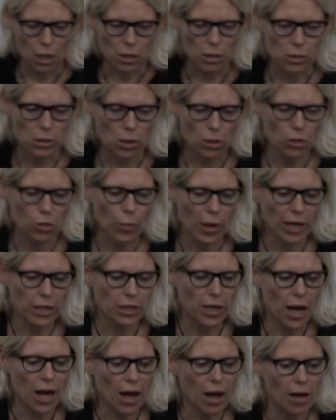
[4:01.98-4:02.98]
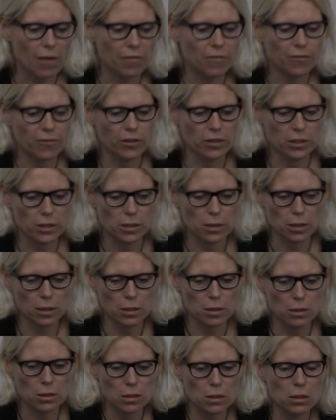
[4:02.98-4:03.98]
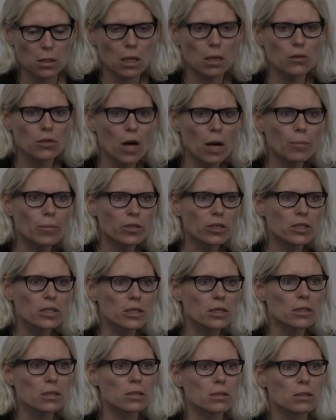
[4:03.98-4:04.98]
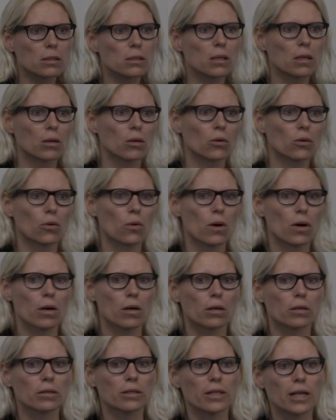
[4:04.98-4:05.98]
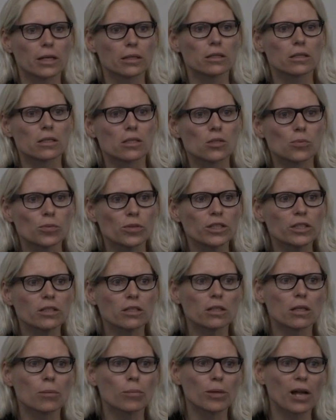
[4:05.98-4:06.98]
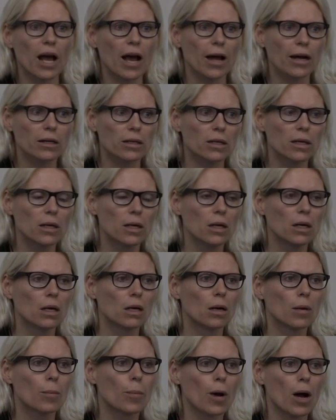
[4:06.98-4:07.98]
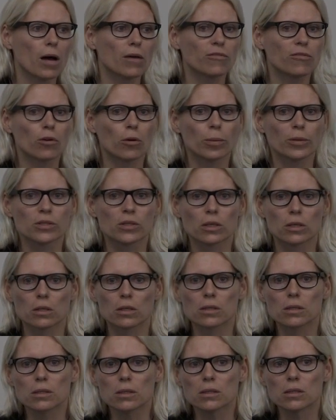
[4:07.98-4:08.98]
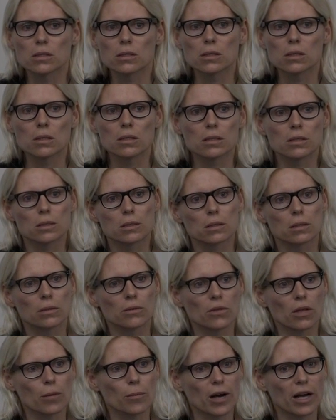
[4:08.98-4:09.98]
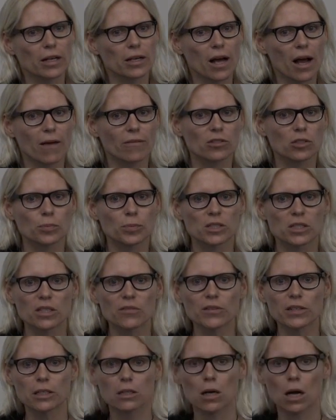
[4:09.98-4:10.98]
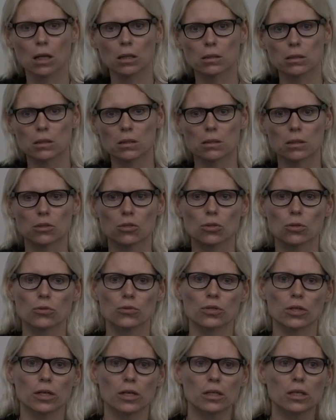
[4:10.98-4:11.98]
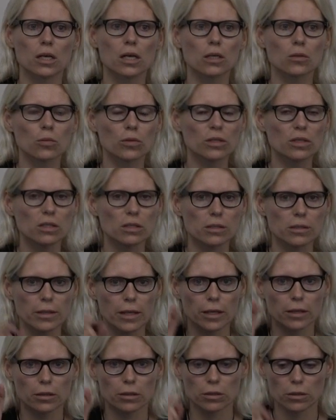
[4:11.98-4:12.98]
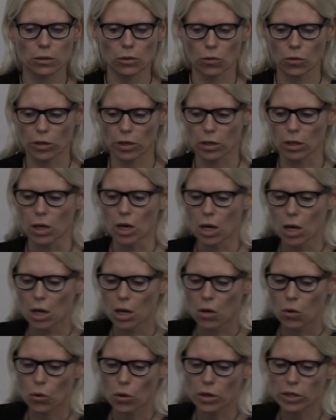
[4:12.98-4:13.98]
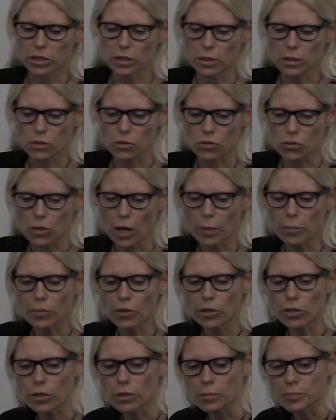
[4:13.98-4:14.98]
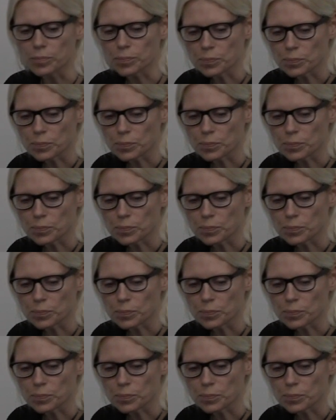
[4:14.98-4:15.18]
So you might have, for instance, numbers or letters printed in black, but for a particular synesthetes, they might have specific colors associated with each letter or each number,